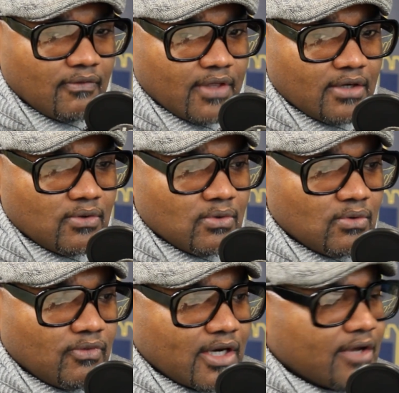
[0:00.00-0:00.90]
They
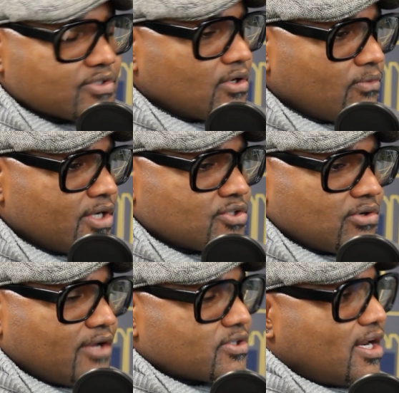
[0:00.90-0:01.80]
knew that I was going to
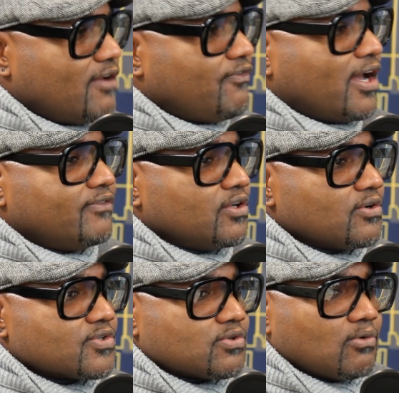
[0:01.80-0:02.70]
redshirt. I was going to have 5 years.